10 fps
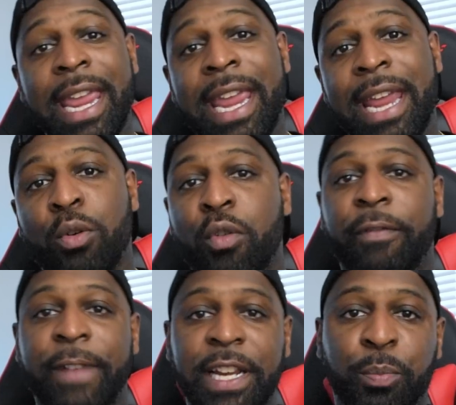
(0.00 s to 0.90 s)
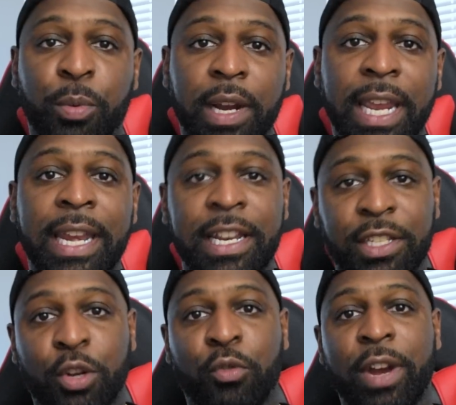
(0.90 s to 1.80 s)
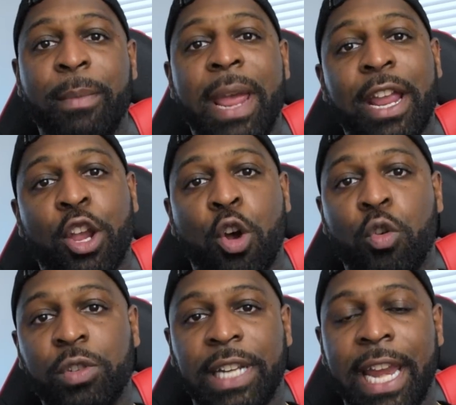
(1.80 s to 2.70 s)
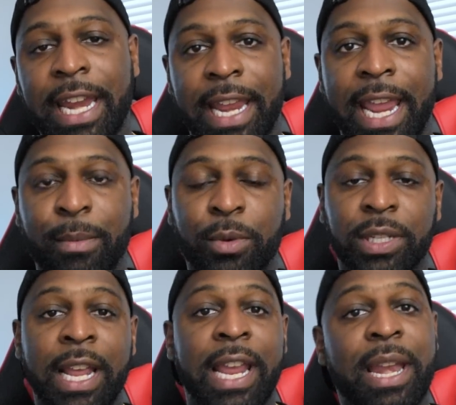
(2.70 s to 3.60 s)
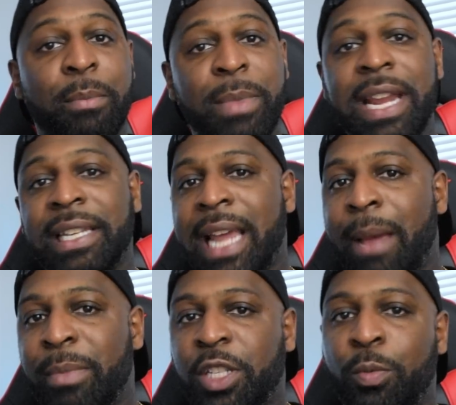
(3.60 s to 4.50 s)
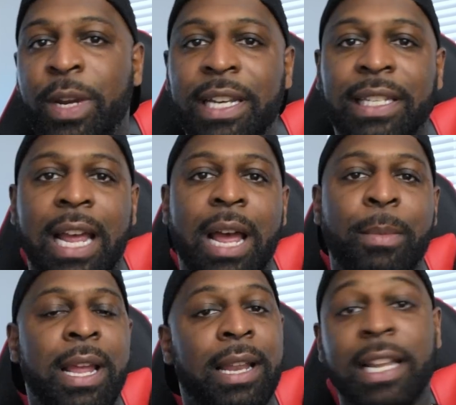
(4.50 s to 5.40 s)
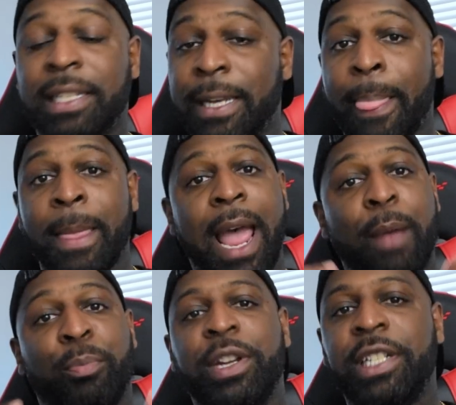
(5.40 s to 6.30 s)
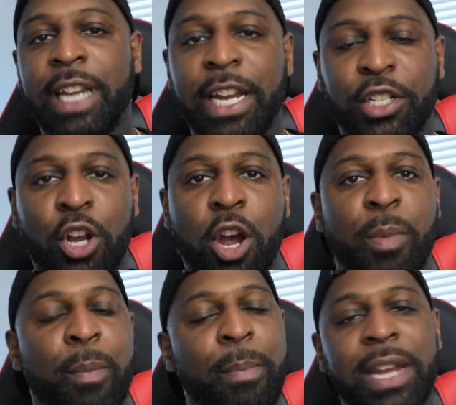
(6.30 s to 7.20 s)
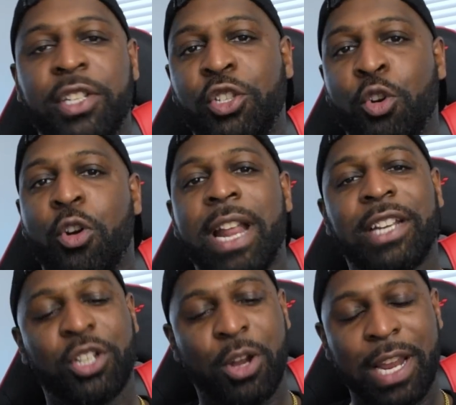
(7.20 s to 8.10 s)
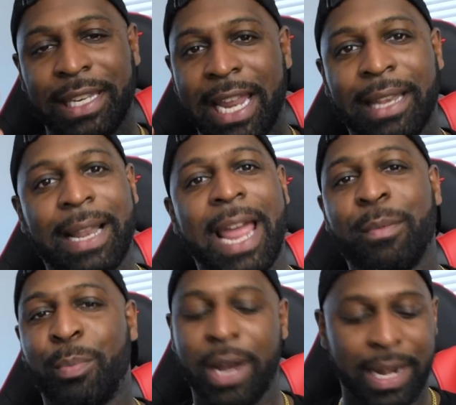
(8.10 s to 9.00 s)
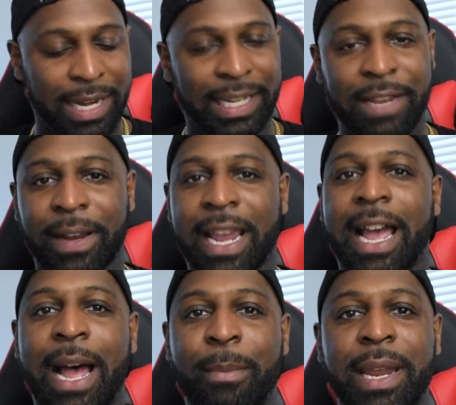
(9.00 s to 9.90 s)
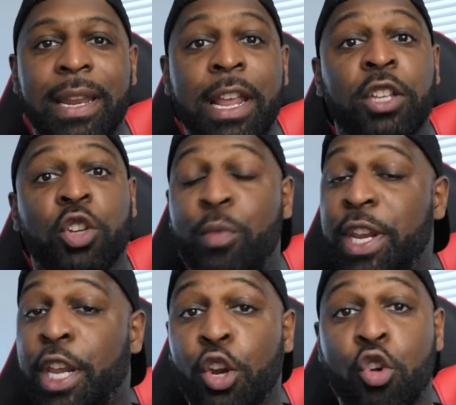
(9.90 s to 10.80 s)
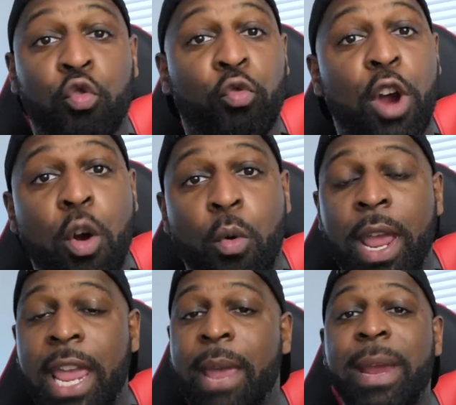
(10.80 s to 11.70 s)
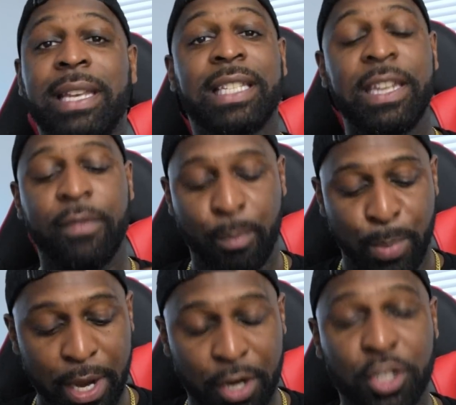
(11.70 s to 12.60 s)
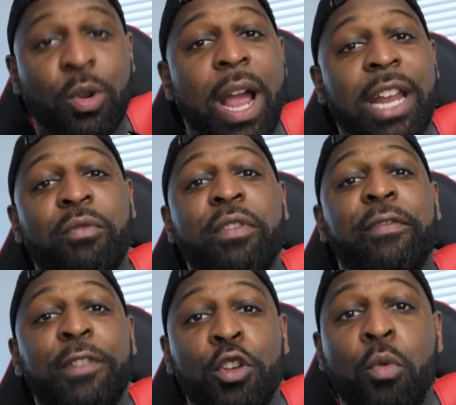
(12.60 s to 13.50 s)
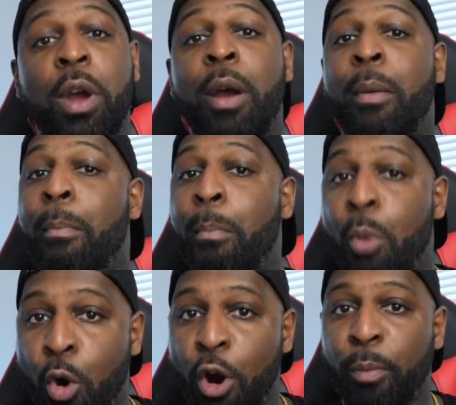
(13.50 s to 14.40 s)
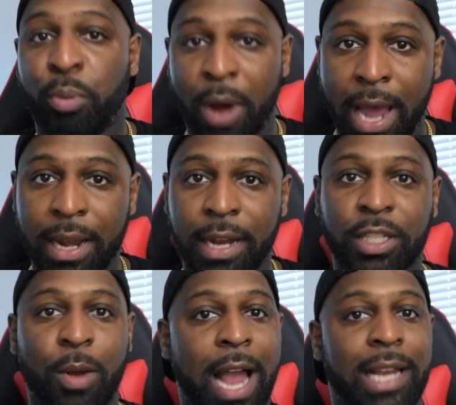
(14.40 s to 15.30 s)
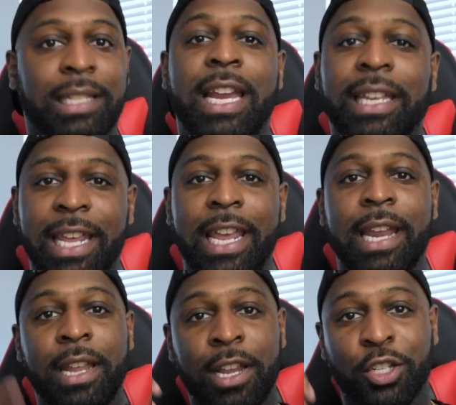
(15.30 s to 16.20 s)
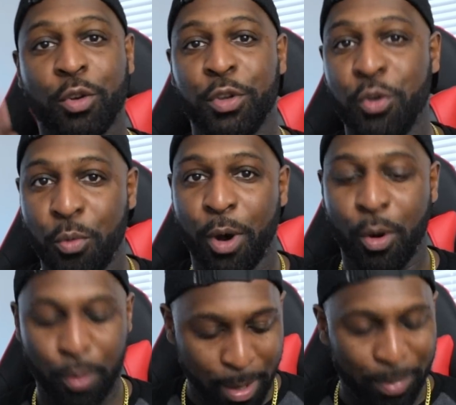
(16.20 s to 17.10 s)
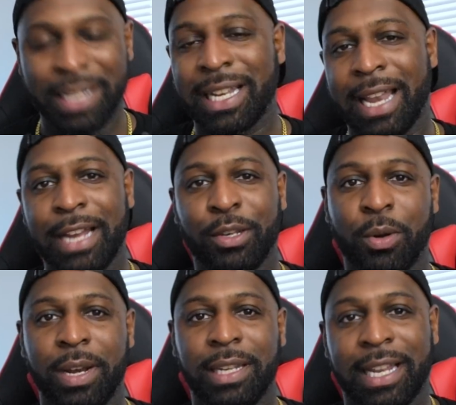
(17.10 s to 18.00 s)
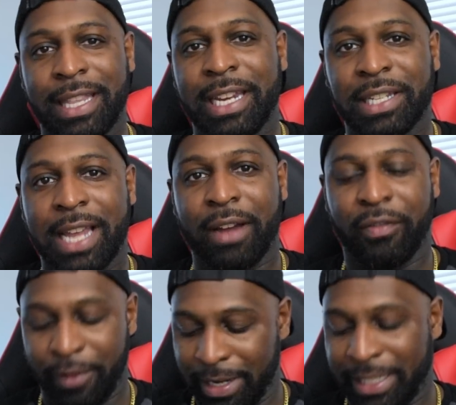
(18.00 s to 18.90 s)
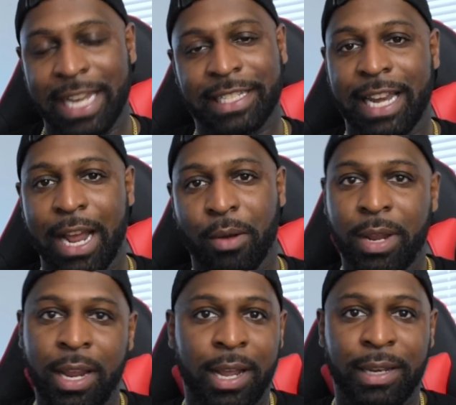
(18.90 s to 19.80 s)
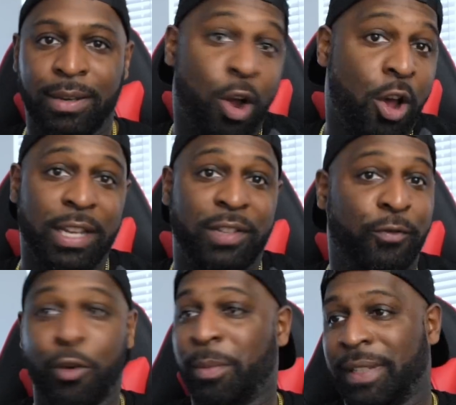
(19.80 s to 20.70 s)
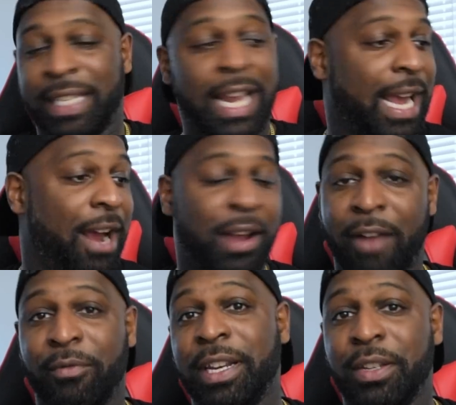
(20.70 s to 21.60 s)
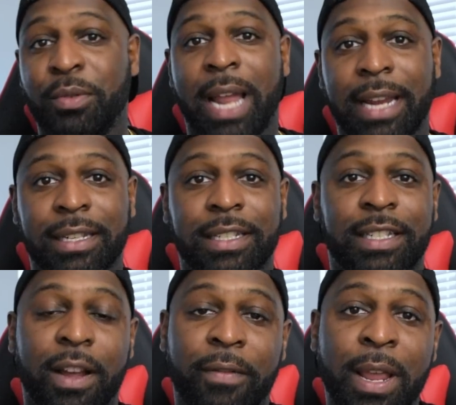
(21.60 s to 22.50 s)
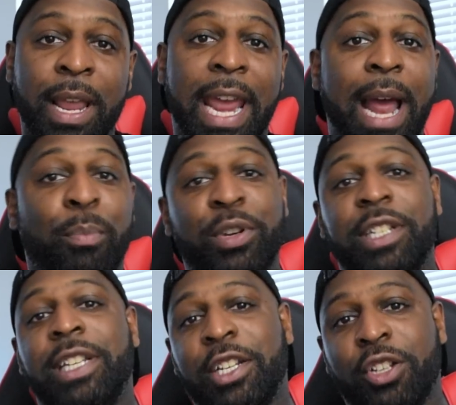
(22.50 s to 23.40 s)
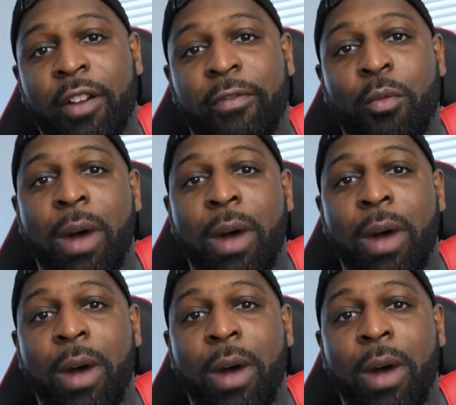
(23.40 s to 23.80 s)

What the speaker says: and on Facebook and Instagram at GoldChainGamers. In the meantime, between time, listen, I appreciate y'all, but make sure that y'all hit that like button and leave a comment so we can grow and make this even bigger so I can review more products so I can take the hit so you won't. Plus, I like doing this. I think it's kind of fun testing out all these forms of tech. I really do like this stuff. And I appreciate y'all for